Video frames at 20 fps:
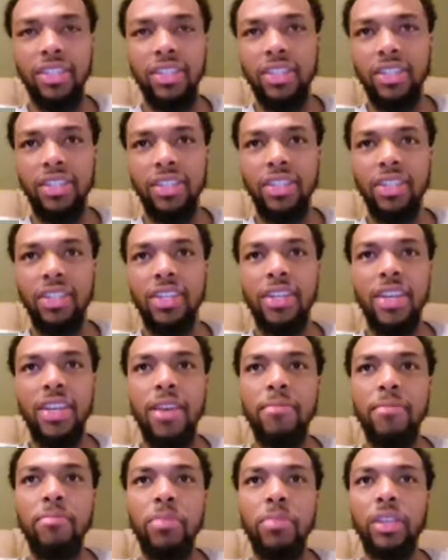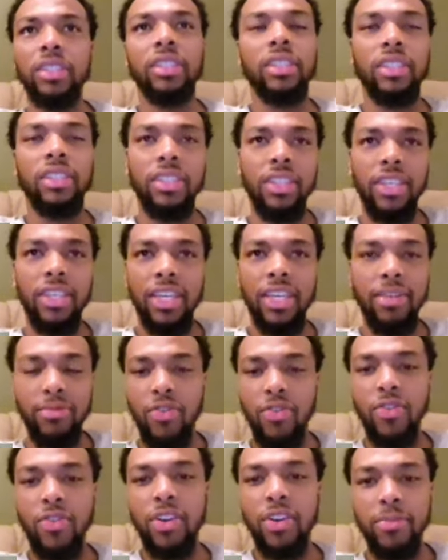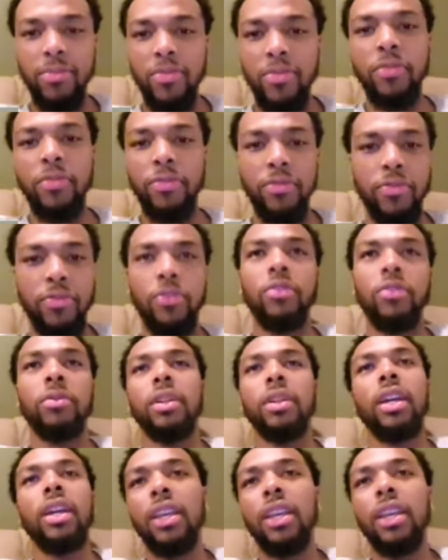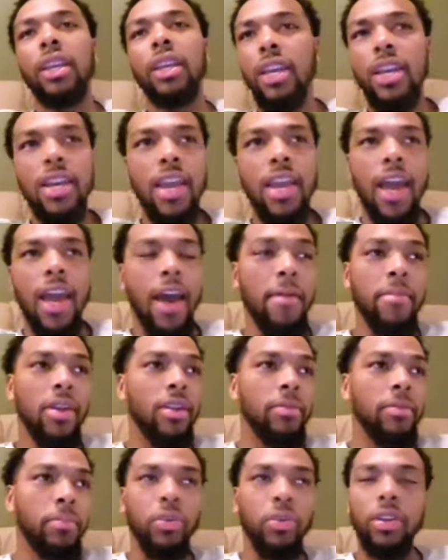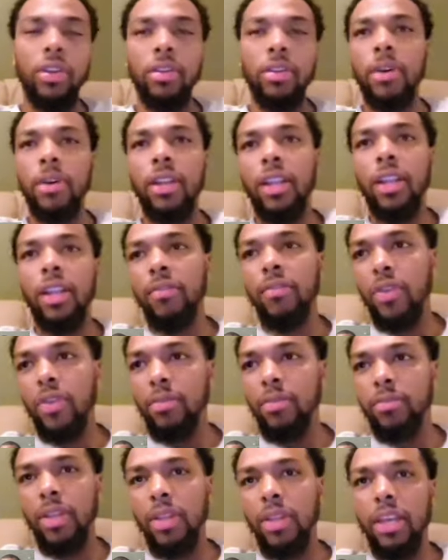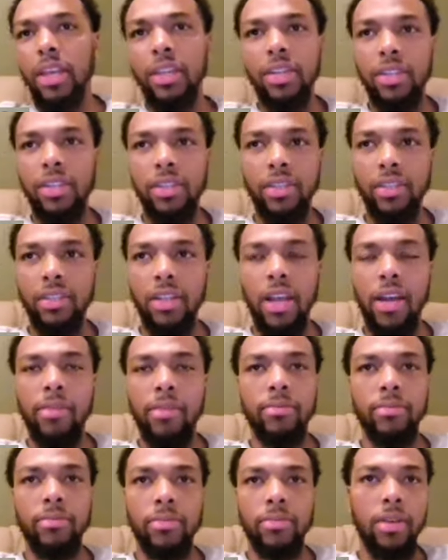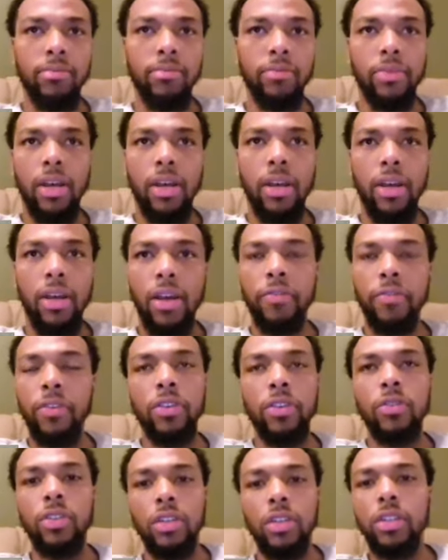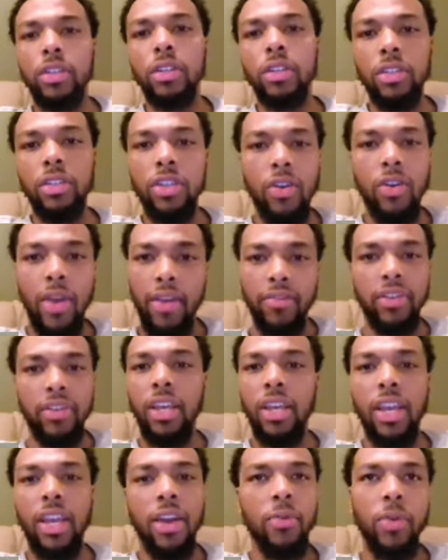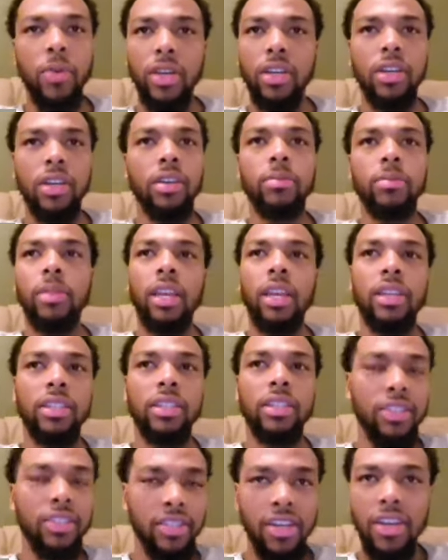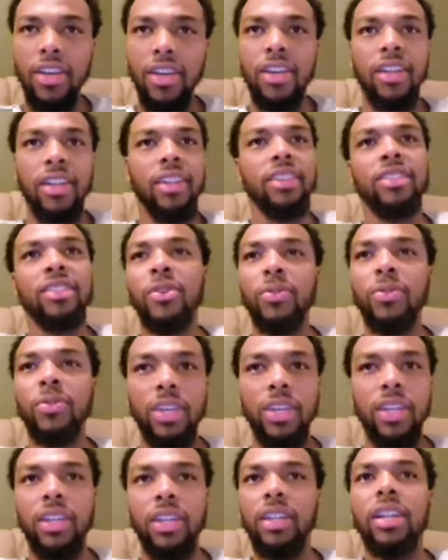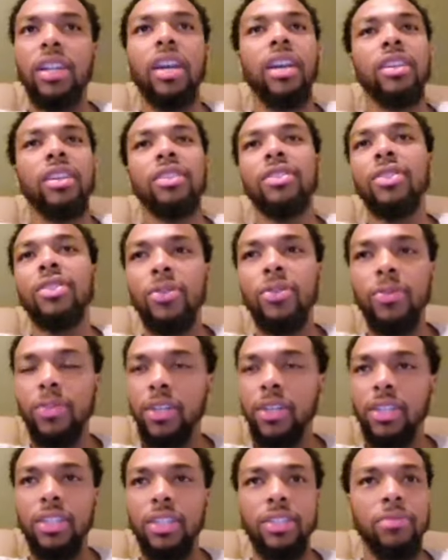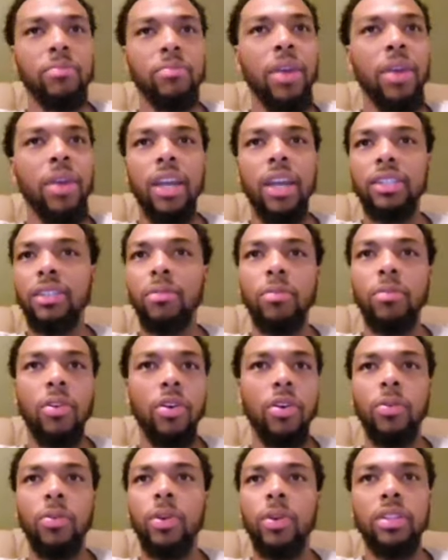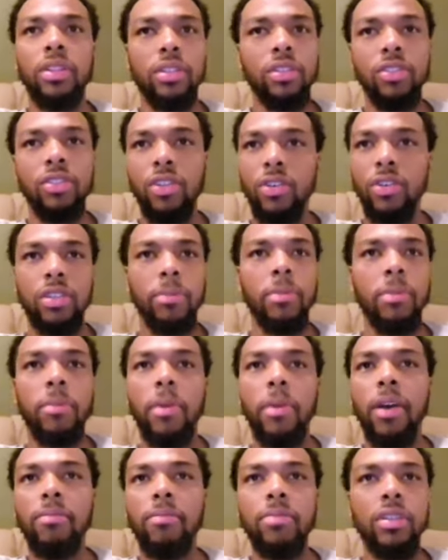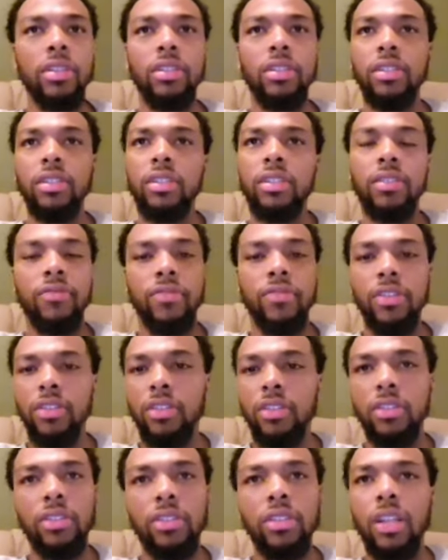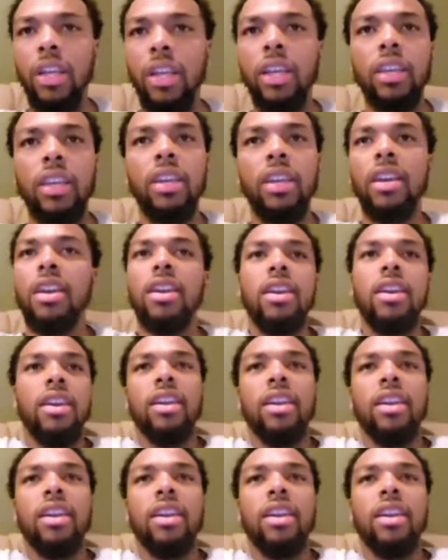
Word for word: and the the ambition to keep going and moving forward. Like I'm at a point in my life where I'm like I'm I'm I feel good. You know, every day I wake up like it's let's go get it. Like, you know, whether it's basketball, whether it's, you know, some of my business adventures, like